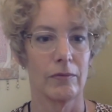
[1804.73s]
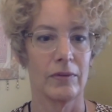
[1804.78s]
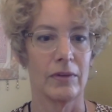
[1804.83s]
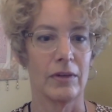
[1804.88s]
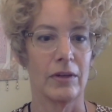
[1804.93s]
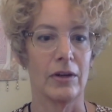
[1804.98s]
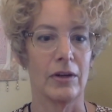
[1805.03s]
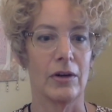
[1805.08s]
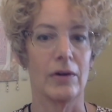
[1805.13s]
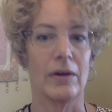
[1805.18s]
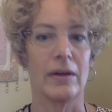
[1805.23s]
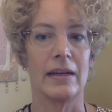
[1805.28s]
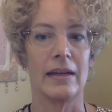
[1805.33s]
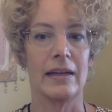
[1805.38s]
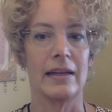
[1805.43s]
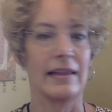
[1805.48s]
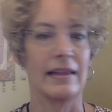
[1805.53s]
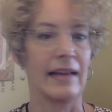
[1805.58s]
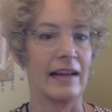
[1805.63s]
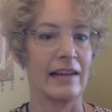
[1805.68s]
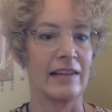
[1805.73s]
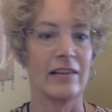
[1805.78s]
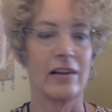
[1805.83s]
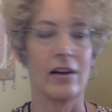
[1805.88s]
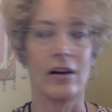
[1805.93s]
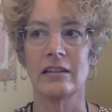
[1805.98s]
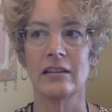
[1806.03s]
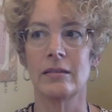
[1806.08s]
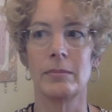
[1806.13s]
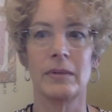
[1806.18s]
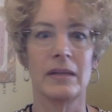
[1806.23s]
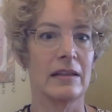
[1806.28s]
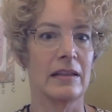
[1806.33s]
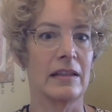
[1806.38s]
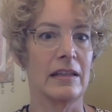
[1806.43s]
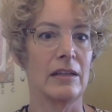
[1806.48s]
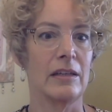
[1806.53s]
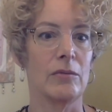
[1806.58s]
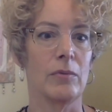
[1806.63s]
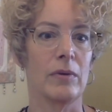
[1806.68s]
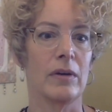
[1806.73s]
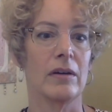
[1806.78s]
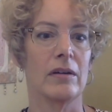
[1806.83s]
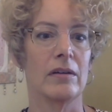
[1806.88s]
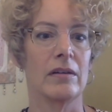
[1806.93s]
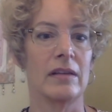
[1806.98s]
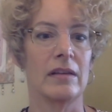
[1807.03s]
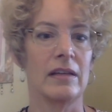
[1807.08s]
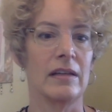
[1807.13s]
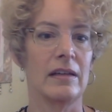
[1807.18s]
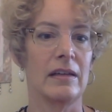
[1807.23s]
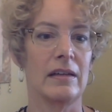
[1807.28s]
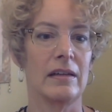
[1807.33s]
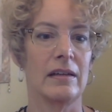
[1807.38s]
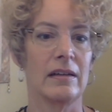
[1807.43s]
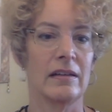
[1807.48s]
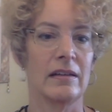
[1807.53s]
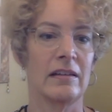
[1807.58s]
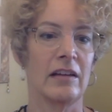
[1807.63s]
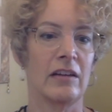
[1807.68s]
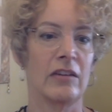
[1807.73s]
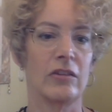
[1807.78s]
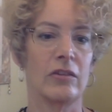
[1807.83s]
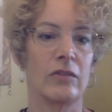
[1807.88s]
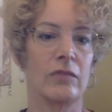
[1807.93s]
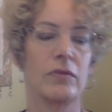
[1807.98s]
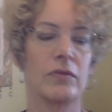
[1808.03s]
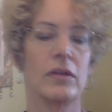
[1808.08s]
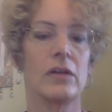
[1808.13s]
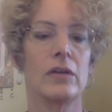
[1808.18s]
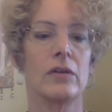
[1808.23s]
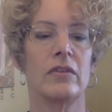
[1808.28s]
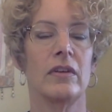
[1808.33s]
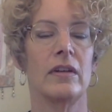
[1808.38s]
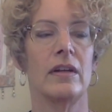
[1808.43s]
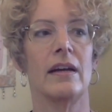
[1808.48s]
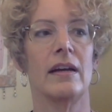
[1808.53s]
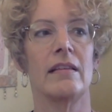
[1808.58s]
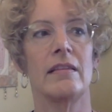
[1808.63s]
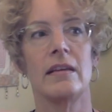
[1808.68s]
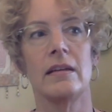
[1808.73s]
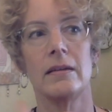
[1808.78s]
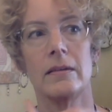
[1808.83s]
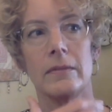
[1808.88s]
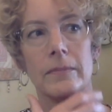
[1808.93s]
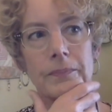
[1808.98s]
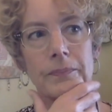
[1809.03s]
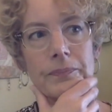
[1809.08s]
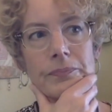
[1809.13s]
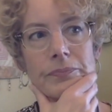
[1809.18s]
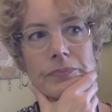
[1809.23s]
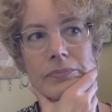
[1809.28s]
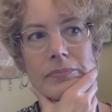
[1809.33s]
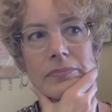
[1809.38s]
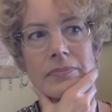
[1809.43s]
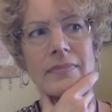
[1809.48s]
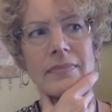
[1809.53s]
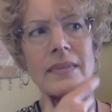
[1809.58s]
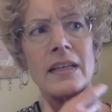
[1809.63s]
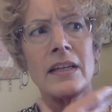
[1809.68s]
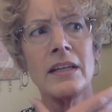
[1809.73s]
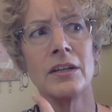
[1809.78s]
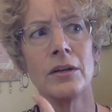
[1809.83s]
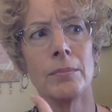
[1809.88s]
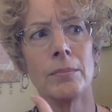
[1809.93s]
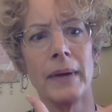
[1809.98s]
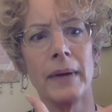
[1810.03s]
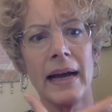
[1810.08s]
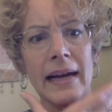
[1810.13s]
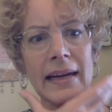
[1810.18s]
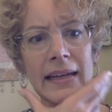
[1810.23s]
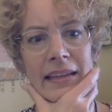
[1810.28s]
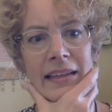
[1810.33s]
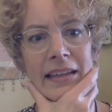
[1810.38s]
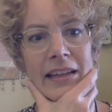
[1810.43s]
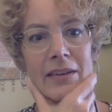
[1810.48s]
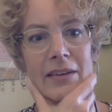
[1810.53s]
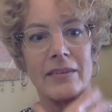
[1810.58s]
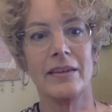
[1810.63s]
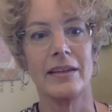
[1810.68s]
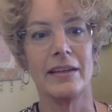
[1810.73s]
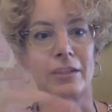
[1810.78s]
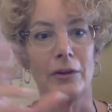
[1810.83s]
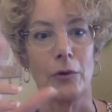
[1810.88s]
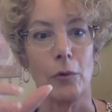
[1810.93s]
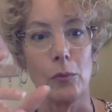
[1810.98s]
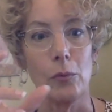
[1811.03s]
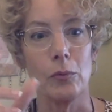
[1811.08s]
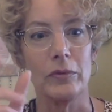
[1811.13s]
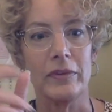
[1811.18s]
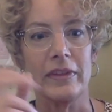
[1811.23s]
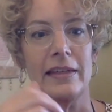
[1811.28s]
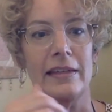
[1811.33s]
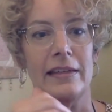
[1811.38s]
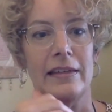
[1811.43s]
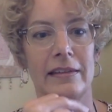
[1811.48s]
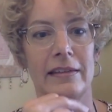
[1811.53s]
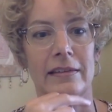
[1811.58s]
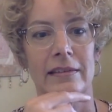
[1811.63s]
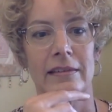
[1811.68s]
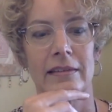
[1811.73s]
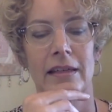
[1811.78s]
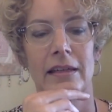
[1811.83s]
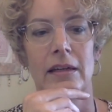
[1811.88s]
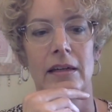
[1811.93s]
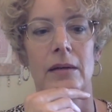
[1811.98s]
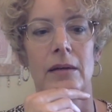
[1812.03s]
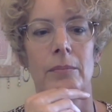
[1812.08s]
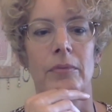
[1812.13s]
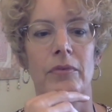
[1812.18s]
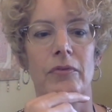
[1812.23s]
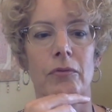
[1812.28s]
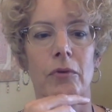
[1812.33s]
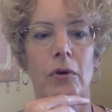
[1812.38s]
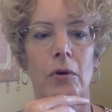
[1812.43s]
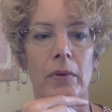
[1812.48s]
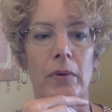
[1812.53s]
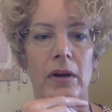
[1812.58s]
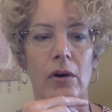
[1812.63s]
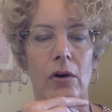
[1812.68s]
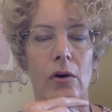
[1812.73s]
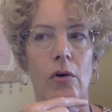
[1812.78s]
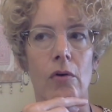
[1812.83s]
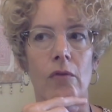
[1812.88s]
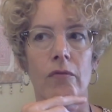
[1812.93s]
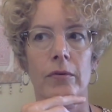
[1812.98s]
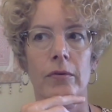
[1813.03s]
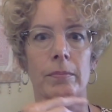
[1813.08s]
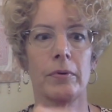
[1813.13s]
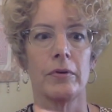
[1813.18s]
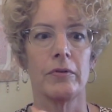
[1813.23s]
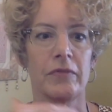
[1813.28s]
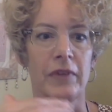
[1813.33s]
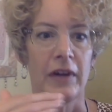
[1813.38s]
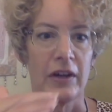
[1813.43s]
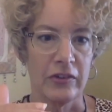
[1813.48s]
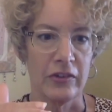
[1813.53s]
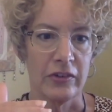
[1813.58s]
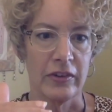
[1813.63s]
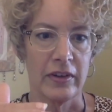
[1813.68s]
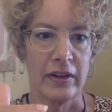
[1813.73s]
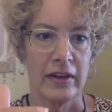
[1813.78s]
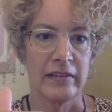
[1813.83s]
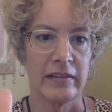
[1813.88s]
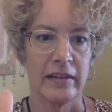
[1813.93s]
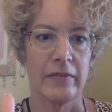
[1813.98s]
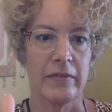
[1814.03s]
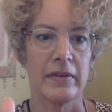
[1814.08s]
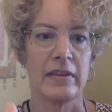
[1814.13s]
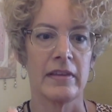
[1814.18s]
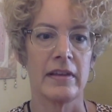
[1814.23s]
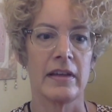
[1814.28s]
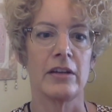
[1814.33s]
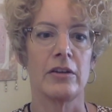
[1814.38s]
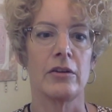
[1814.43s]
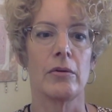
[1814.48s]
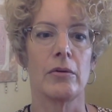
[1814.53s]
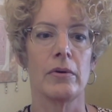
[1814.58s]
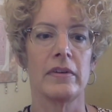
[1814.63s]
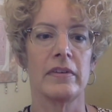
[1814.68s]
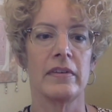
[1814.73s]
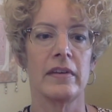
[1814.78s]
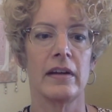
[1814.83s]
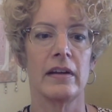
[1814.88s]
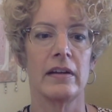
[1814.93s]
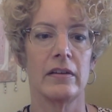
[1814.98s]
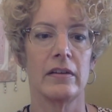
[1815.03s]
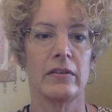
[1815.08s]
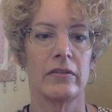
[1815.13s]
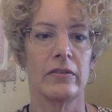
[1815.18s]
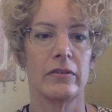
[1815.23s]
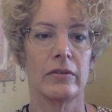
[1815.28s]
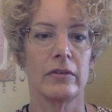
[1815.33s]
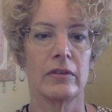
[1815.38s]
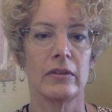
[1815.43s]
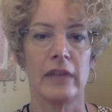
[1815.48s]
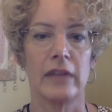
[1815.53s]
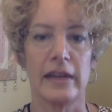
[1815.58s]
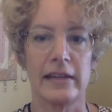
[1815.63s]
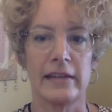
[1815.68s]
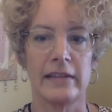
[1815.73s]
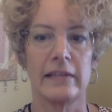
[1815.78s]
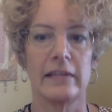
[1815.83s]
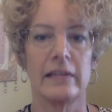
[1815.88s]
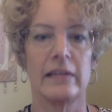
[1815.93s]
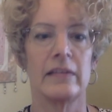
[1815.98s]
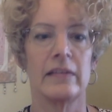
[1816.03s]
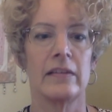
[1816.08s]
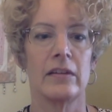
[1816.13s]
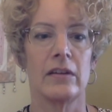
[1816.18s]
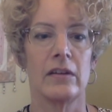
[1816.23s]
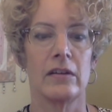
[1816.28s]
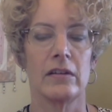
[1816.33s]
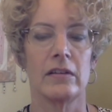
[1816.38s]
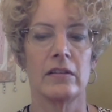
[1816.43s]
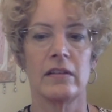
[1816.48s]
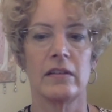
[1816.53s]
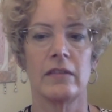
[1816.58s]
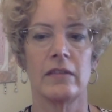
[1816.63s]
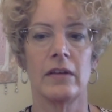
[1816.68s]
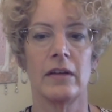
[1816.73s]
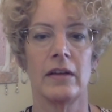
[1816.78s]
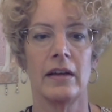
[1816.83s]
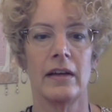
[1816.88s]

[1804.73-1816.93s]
and that's ultimately where the attention flows. And I think, back in the old days, before we over professionalized everything and you always had a certain license and all this stuff,